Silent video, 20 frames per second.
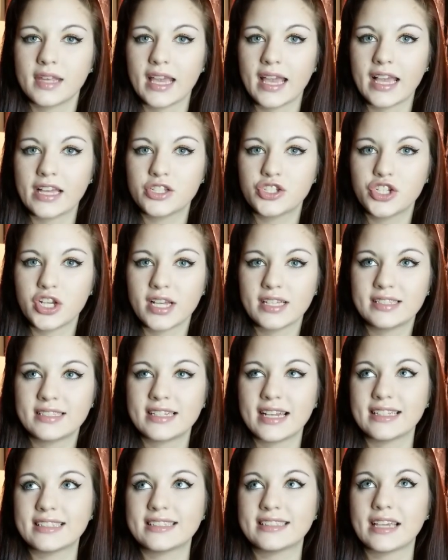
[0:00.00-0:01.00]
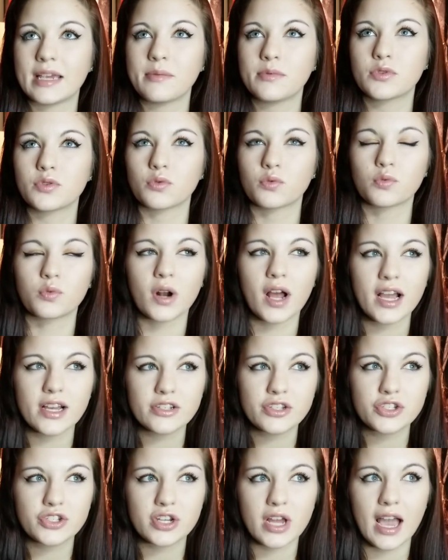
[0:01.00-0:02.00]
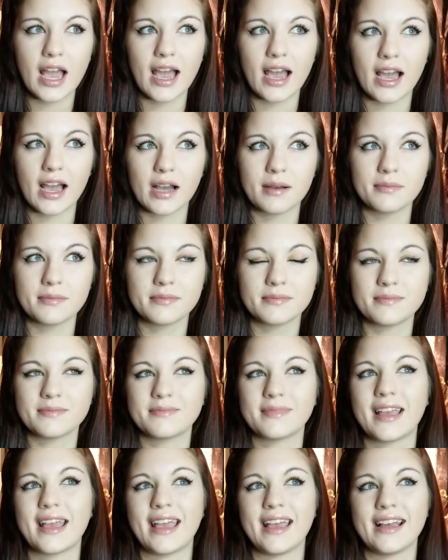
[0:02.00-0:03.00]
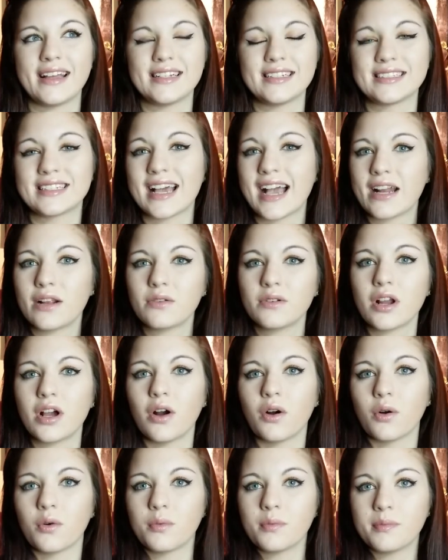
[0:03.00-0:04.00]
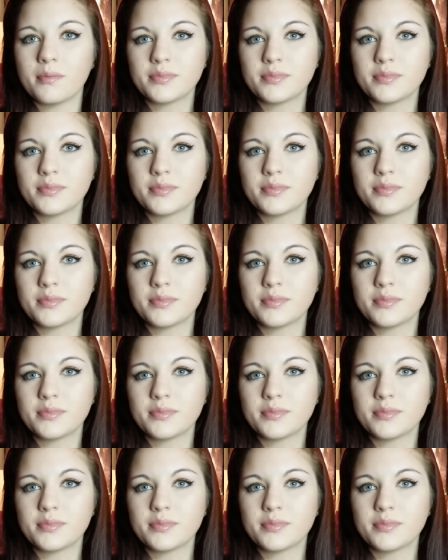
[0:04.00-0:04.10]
it seemed rushed, and I don't know.